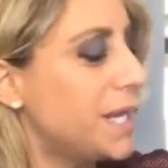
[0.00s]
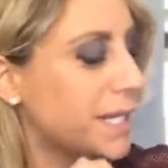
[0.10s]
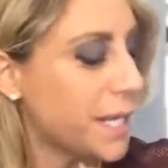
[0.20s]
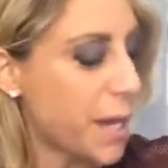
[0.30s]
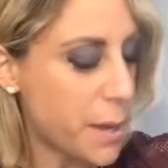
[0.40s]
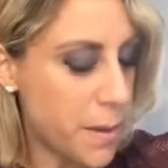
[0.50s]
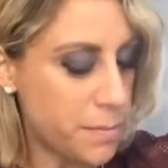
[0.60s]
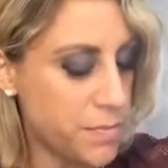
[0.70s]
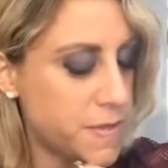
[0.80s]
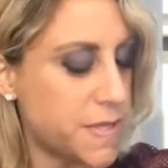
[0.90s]
And it
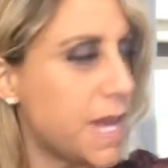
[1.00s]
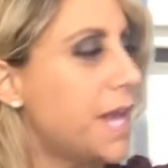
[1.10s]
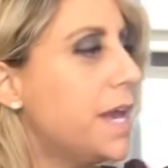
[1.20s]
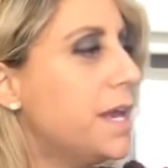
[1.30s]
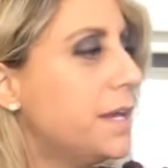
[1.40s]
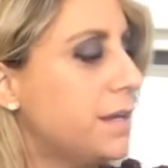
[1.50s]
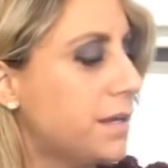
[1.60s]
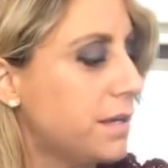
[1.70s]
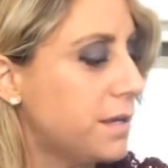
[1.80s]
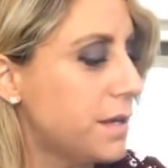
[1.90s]
comes
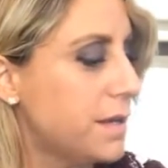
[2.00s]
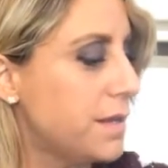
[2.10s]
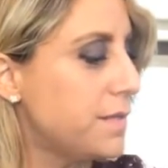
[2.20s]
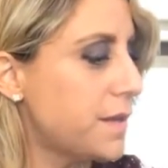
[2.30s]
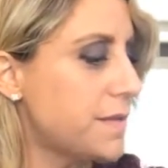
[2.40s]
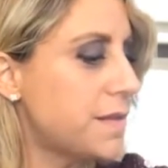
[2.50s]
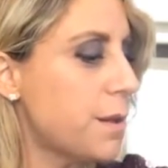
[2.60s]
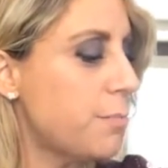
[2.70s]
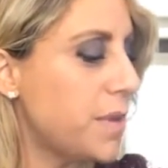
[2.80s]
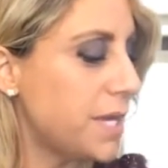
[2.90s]
in this
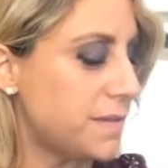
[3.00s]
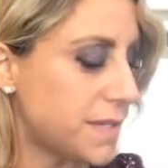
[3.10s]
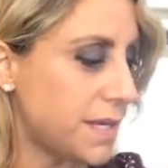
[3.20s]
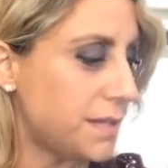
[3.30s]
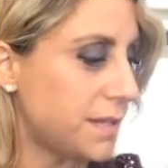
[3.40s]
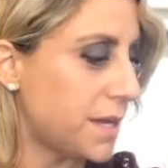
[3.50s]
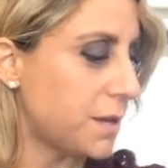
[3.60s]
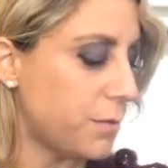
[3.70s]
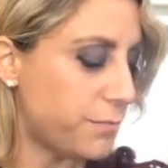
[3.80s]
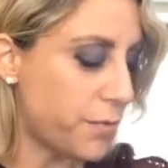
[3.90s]
amazing
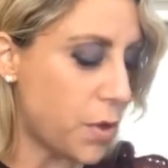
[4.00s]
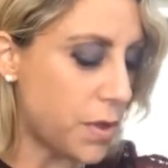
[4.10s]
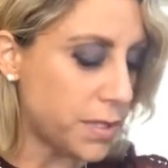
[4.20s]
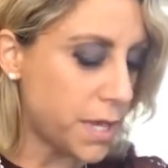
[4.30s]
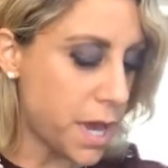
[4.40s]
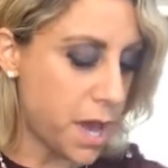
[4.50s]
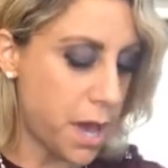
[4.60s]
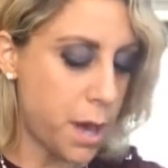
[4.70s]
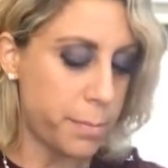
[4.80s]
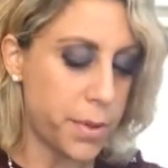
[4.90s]
little fold
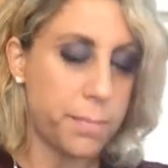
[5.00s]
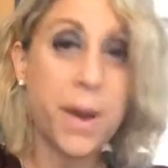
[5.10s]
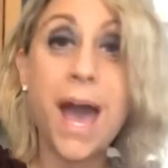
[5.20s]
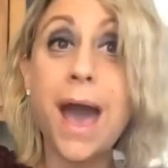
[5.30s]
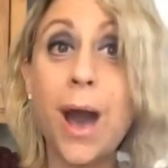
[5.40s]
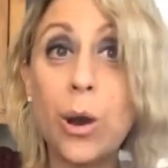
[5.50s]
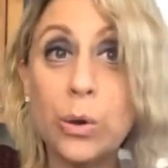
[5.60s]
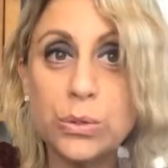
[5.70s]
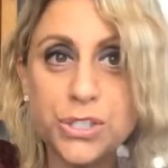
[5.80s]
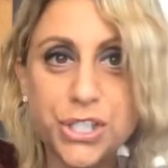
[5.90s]
up
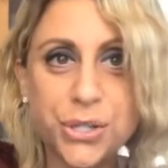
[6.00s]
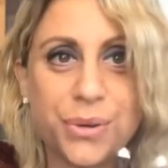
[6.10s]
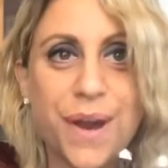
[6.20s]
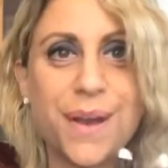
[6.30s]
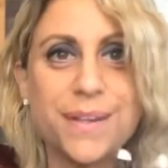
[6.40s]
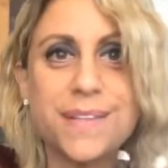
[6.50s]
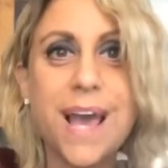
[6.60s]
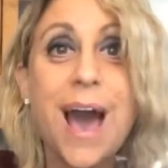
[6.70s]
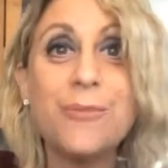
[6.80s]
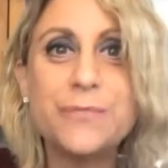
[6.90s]
pouch. You guys
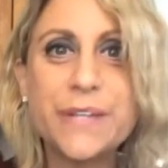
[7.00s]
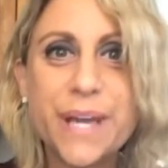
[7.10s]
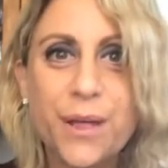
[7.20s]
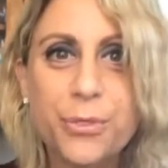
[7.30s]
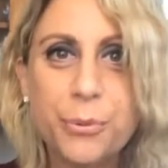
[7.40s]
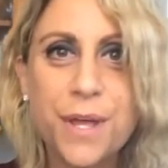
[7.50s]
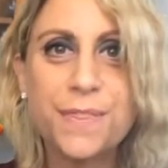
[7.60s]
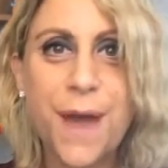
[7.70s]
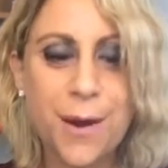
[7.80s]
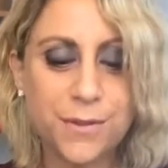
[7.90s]
have to get
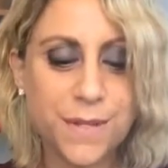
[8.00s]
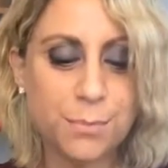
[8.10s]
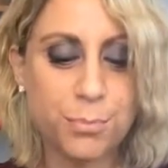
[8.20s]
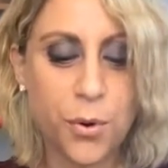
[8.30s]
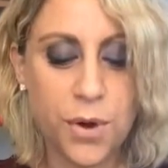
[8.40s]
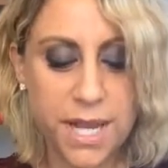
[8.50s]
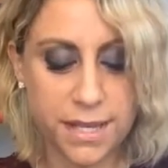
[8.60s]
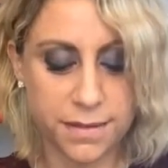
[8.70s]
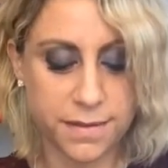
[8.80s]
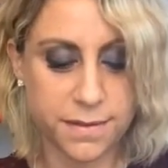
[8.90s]
3,000
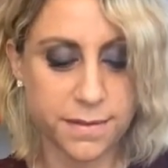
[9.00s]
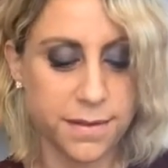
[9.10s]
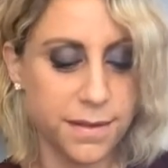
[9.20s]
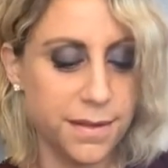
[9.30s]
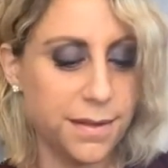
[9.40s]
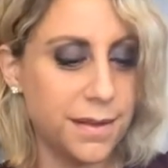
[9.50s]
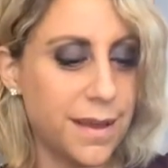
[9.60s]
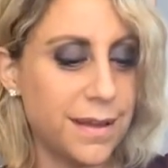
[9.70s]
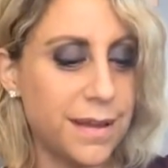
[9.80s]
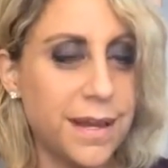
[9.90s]
points.
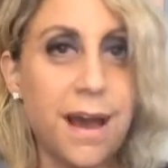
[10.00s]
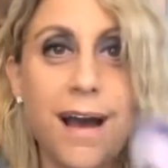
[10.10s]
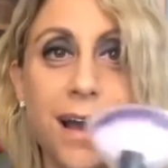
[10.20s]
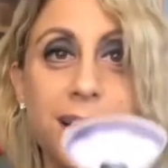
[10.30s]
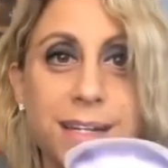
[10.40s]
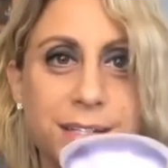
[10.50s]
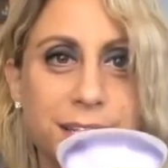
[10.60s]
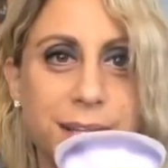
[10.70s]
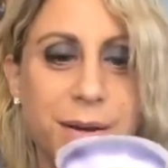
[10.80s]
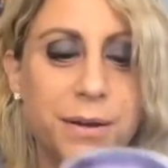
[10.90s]
And I need
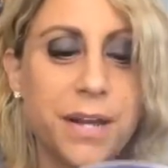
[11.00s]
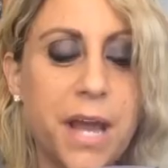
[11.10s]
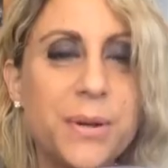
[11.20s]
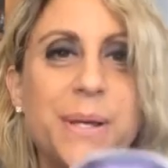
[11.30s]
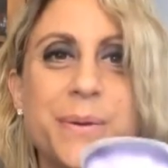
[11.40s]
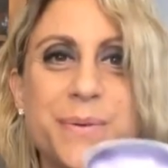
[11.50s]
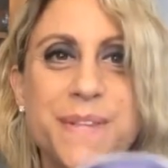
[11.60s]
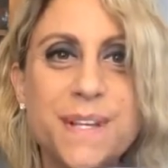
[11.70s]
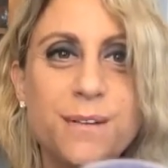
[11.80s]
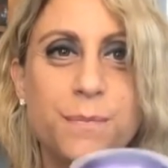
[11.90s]
to learn how to use
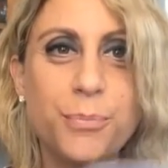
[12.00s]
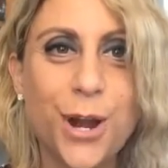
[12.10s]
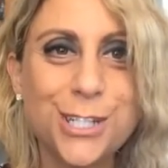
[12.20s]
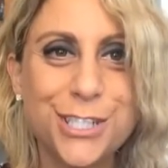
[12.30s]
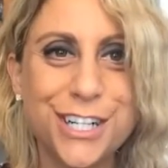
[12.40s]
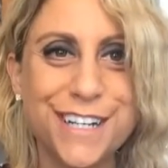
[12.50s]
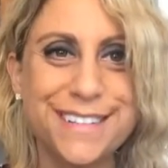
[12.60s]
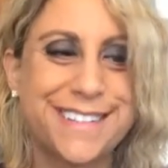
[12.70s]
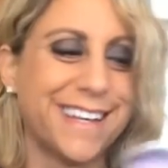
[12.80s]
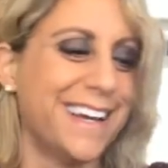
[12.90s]
these
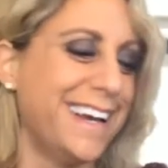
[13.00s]
brushes.